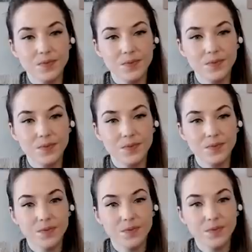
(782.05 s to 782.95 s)

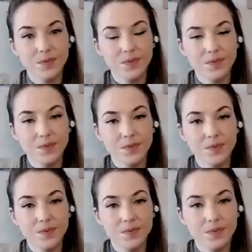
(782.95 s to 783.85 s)

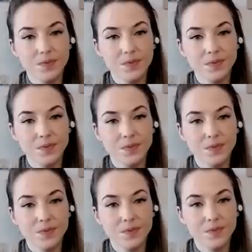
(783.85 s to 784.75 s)

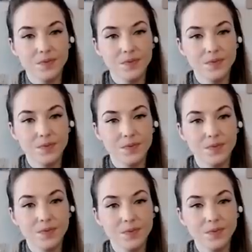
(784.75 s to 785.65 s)

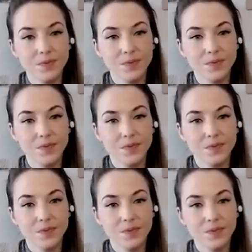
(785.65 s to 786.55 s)

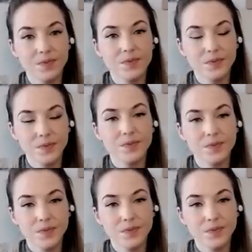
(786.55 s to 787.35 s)
[no speech]